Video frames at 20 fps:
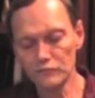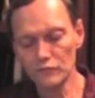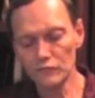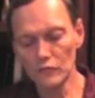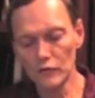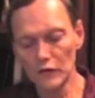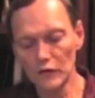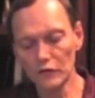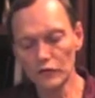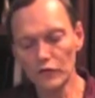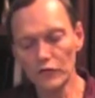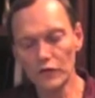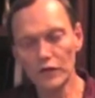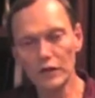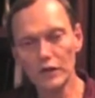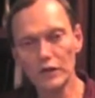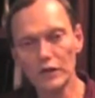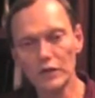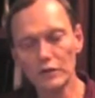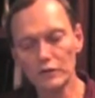It is
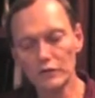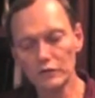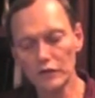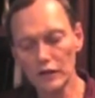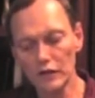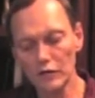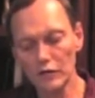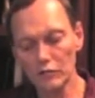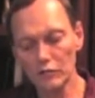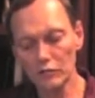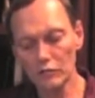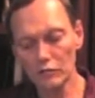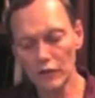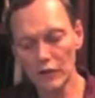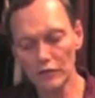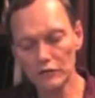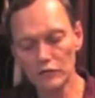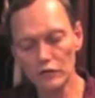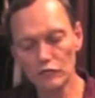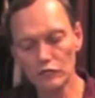funny how Satan
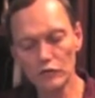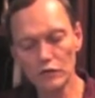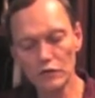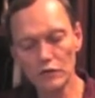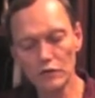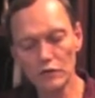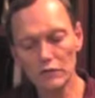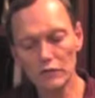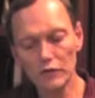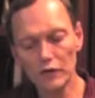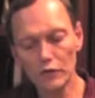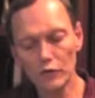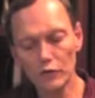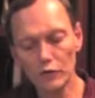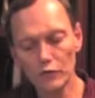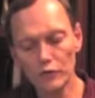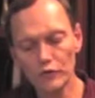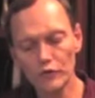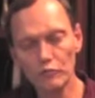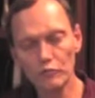makes us believe that
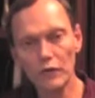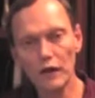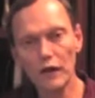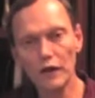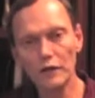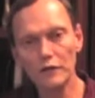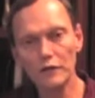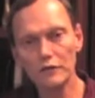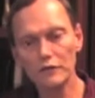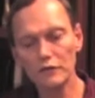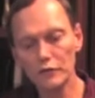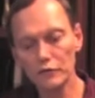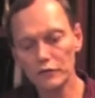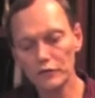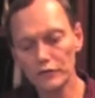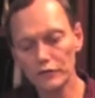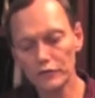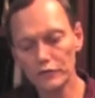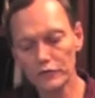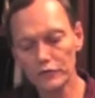when we're in bondage that
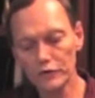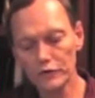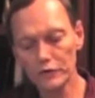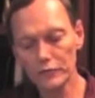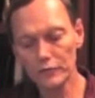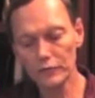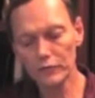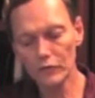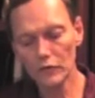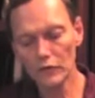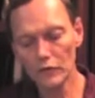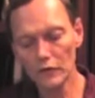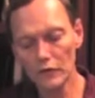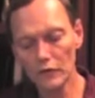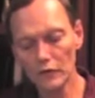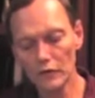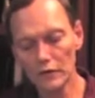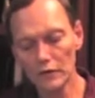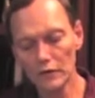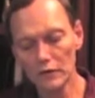we're free.
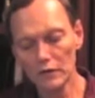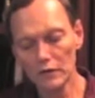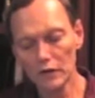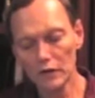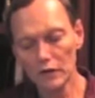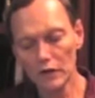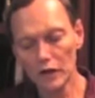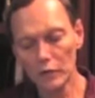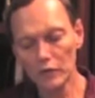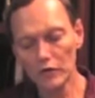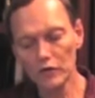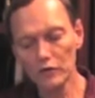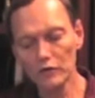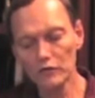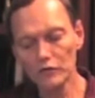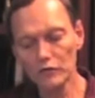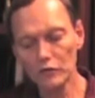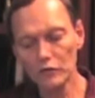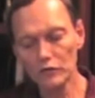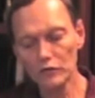And coming to
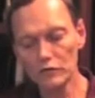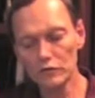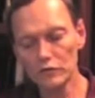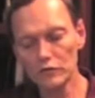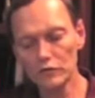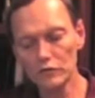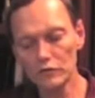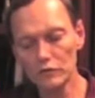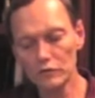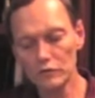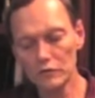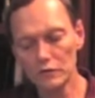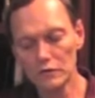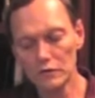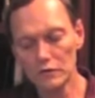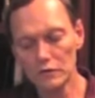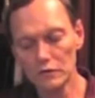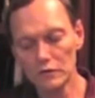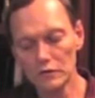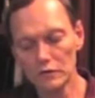Jesus
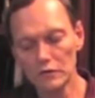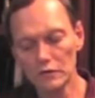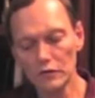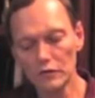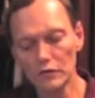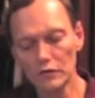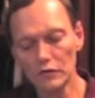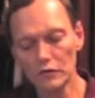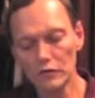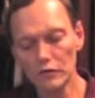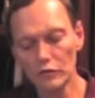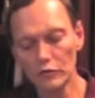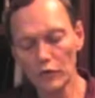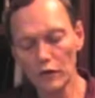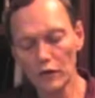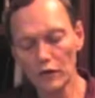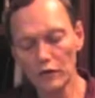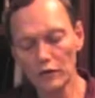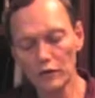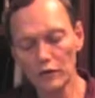is going to
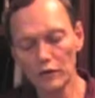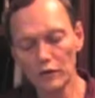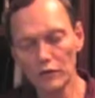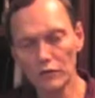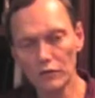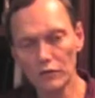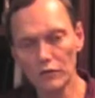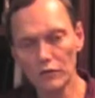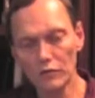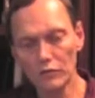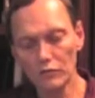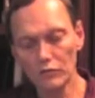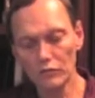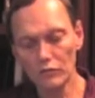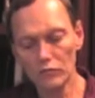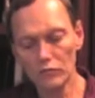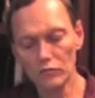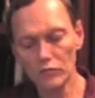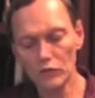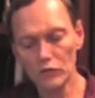make
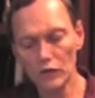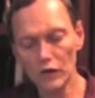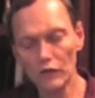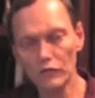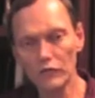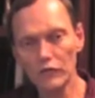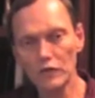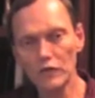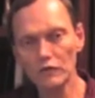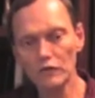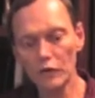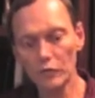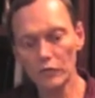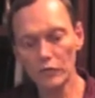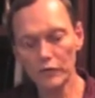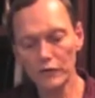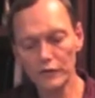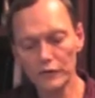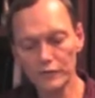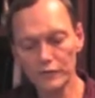you have to give up
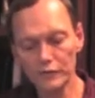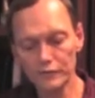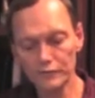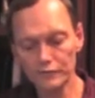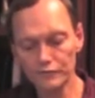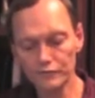things.